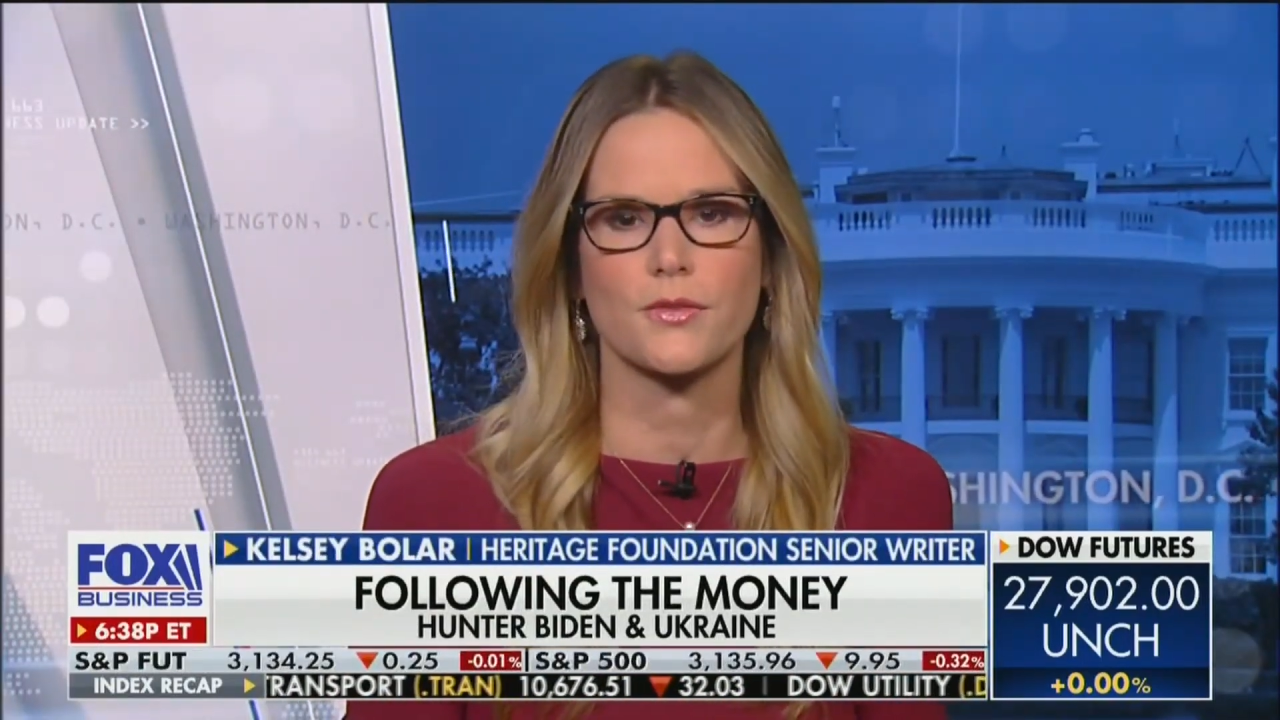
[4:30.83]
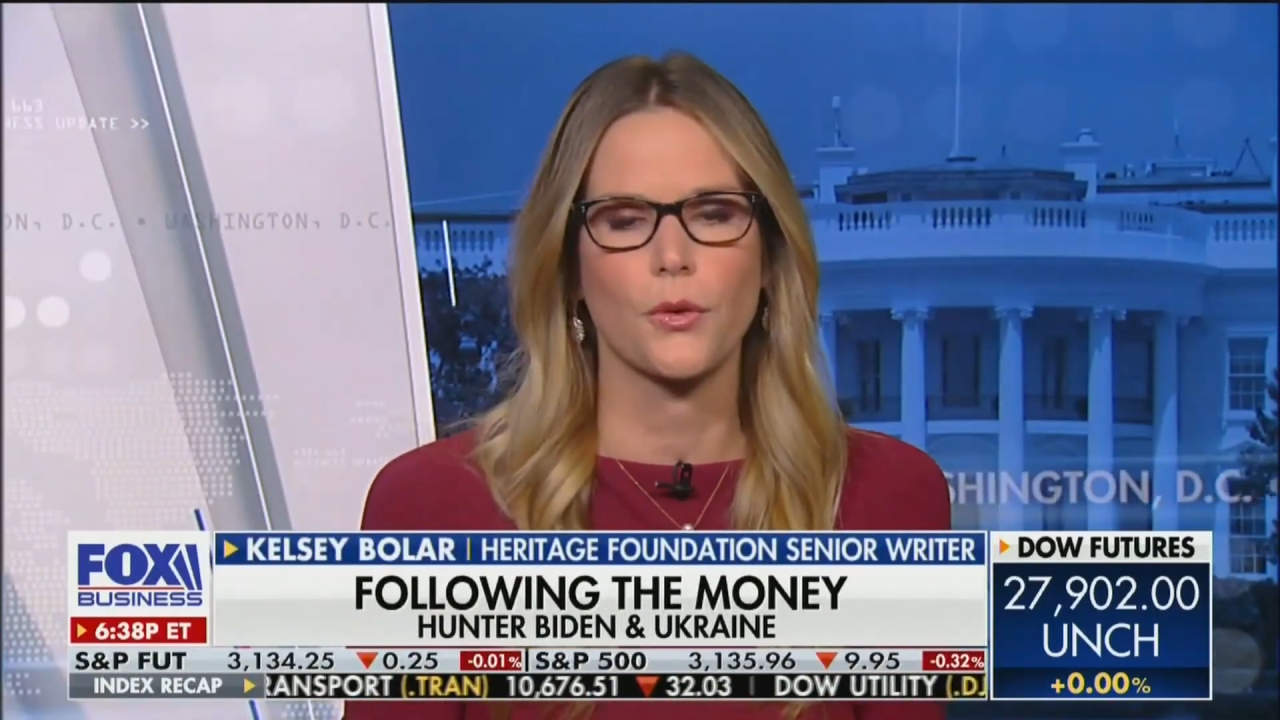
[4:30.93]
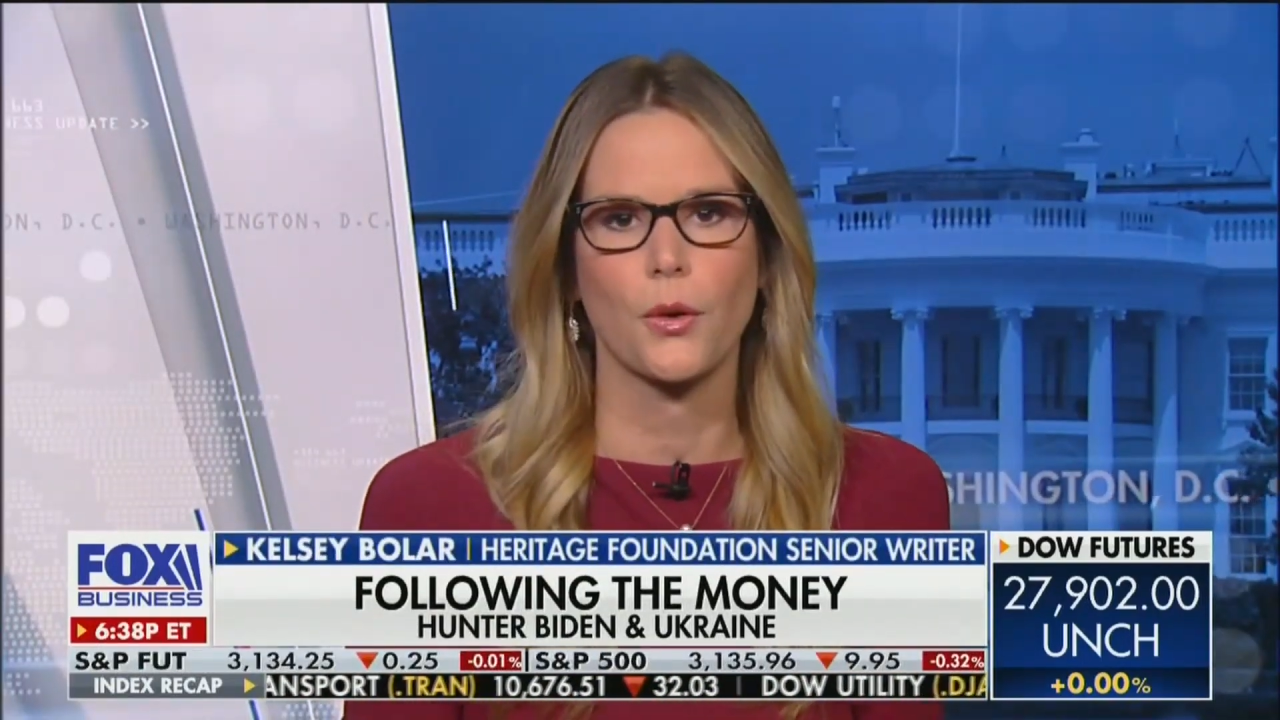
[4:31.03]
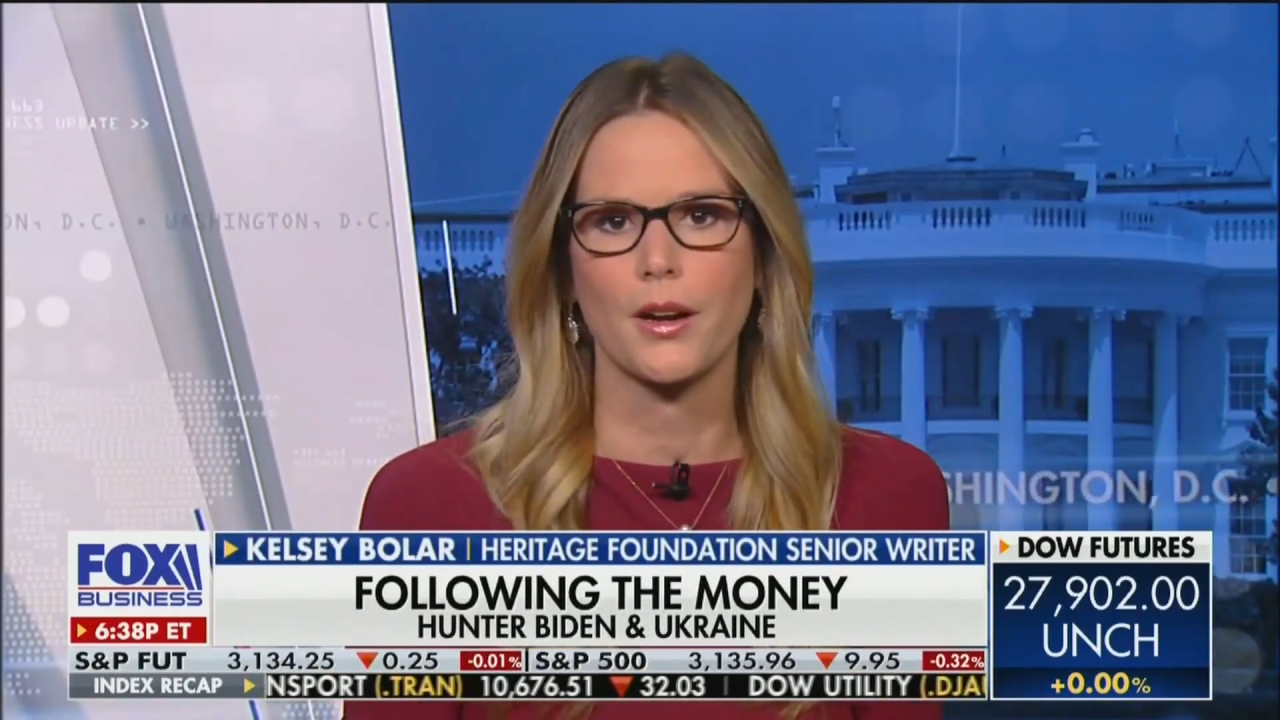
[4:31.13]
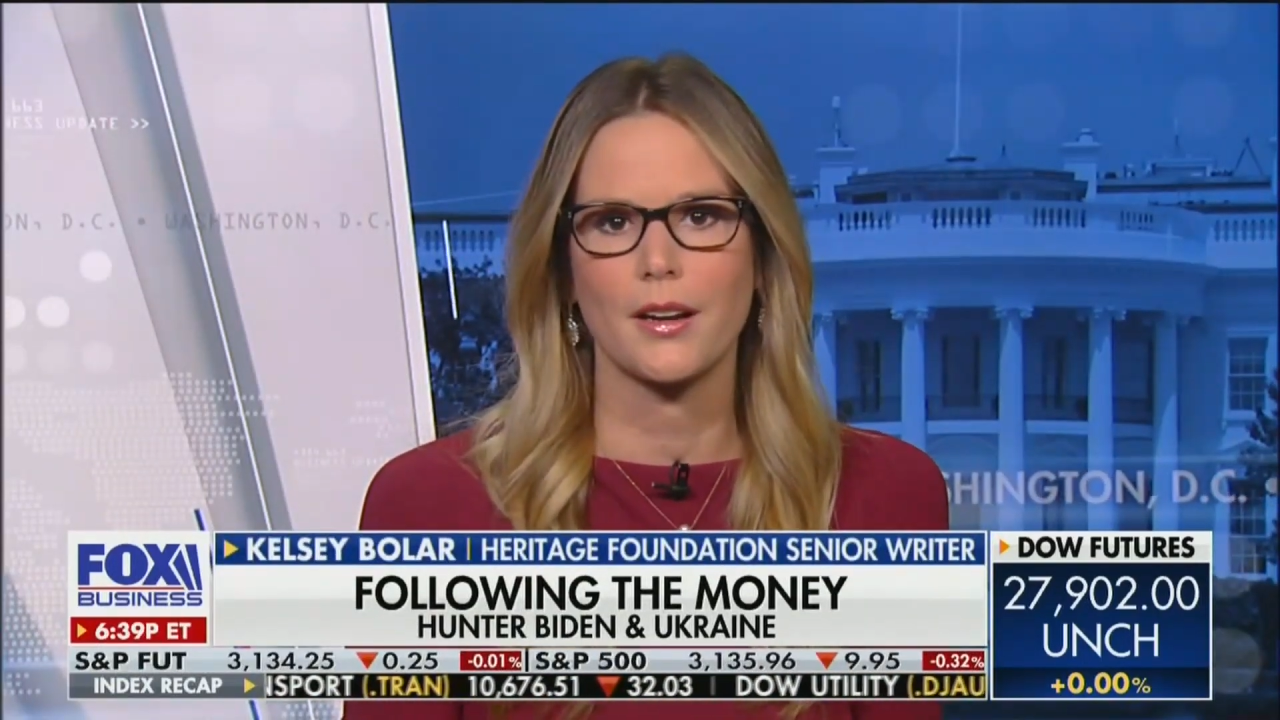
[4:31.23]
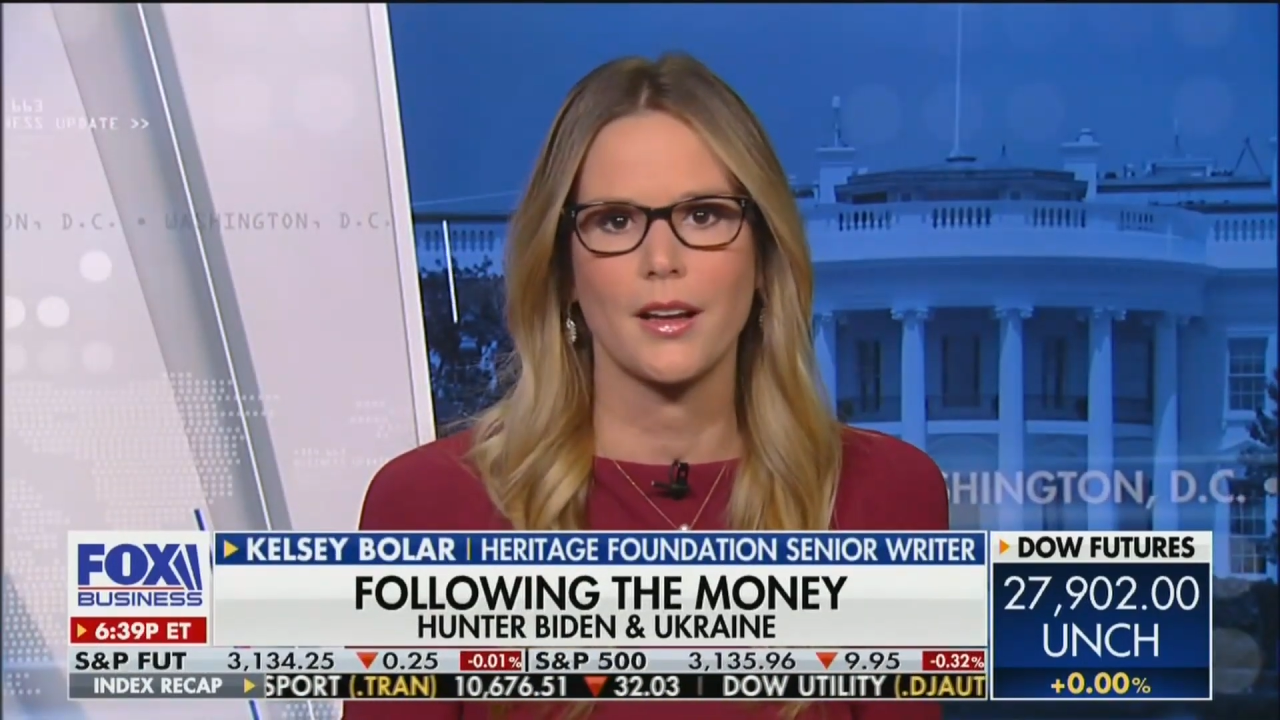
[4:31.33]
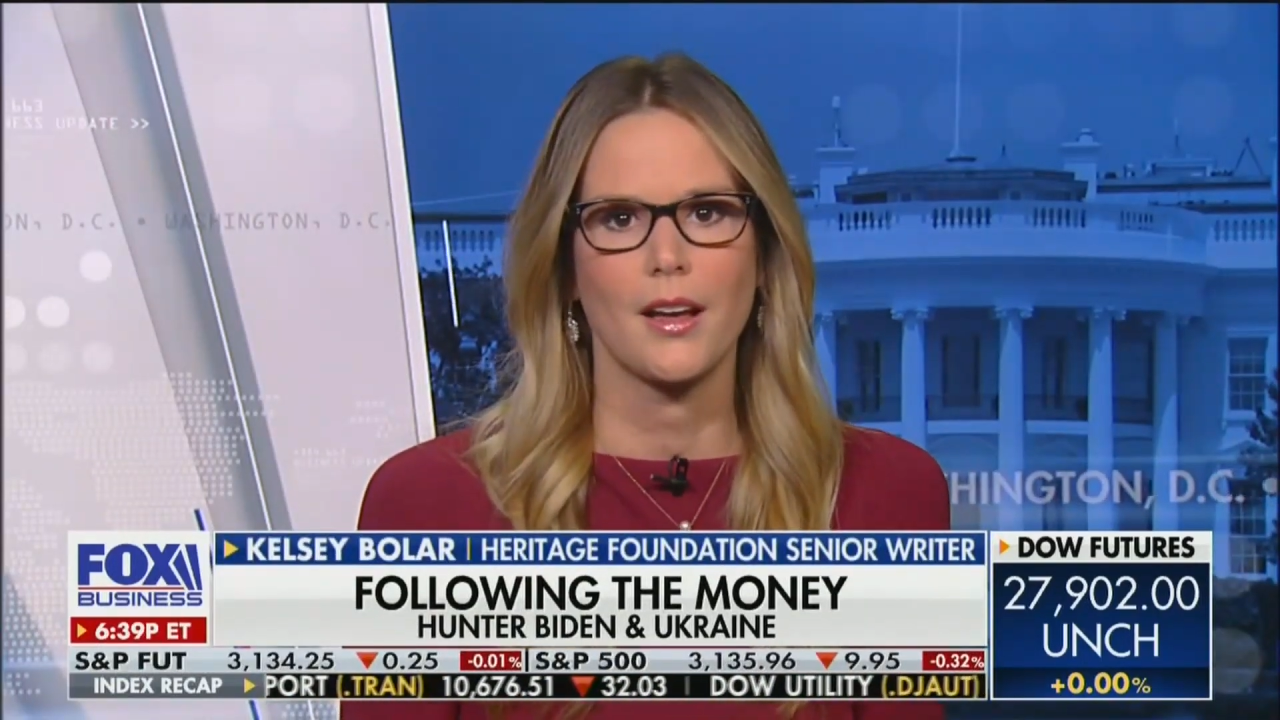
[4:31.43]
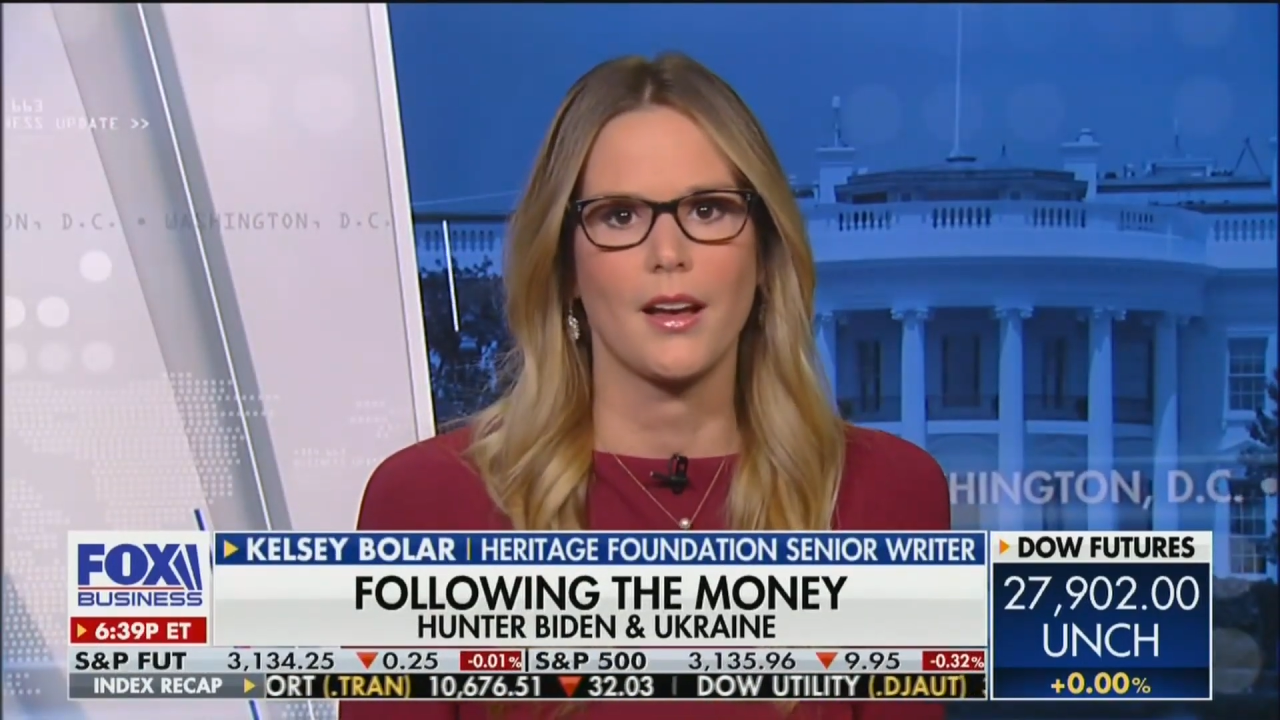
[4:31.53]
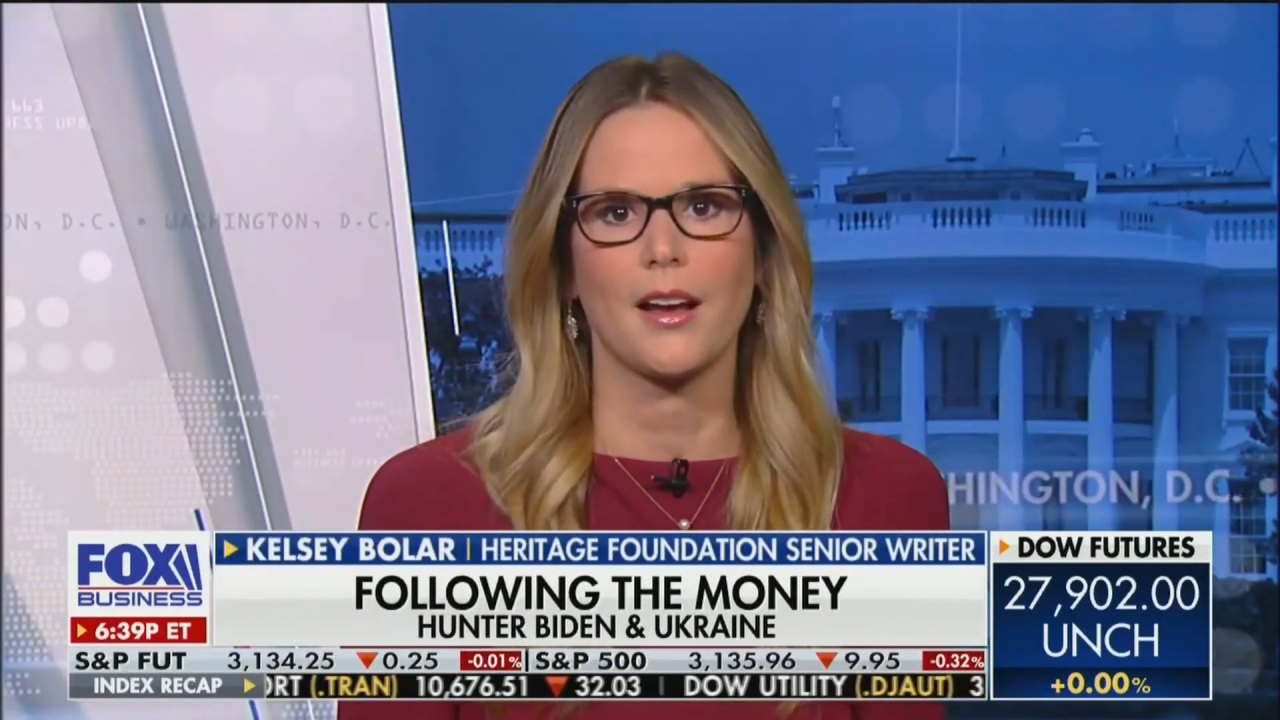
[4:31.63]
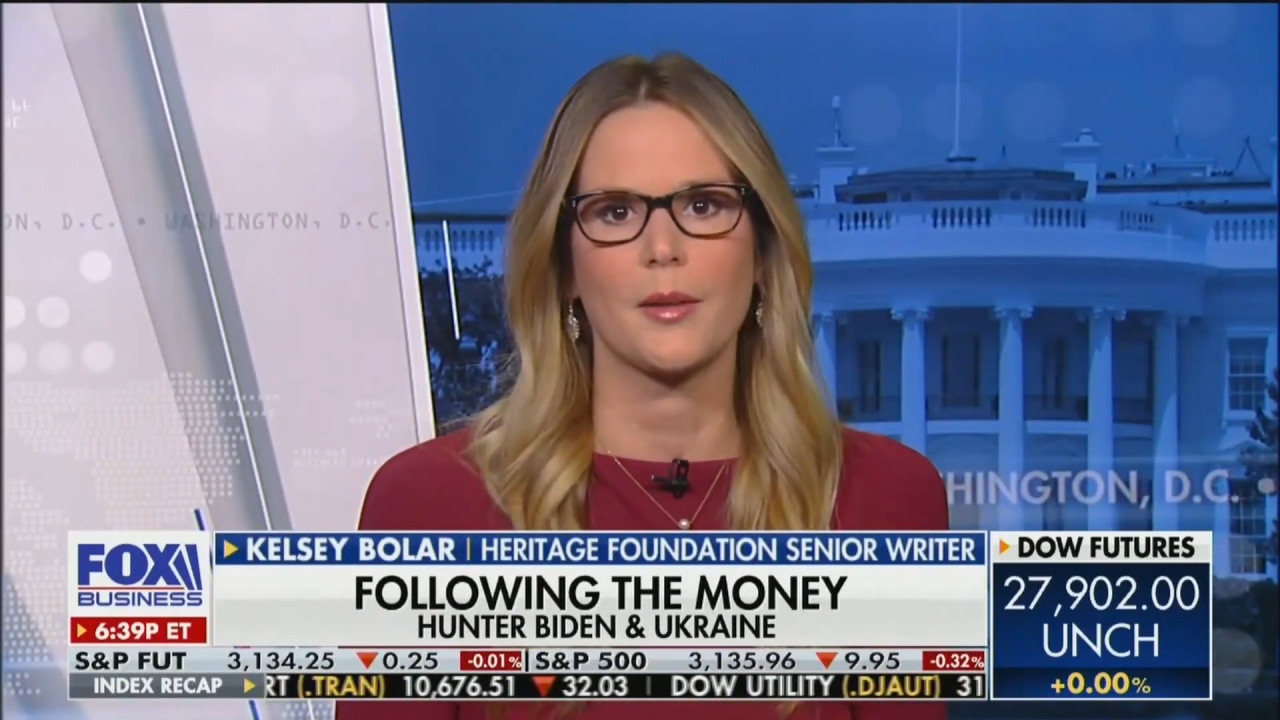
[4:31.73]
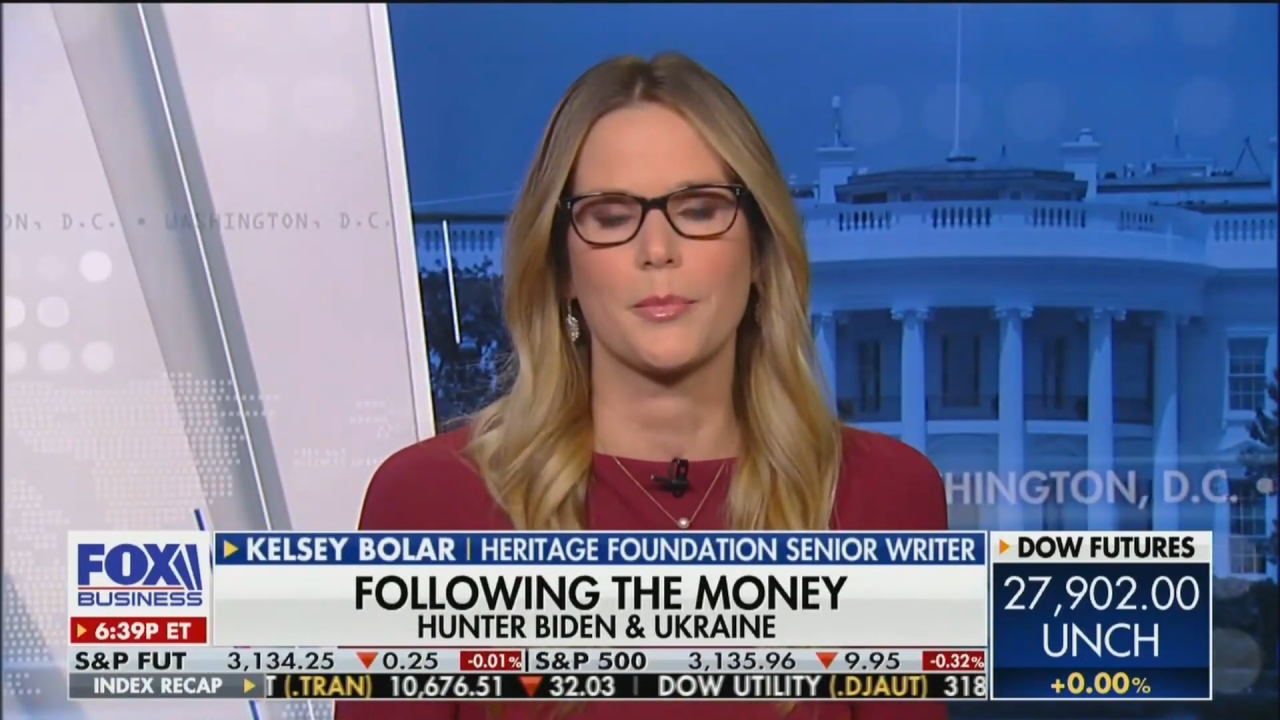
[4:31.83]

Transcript: foreign uh,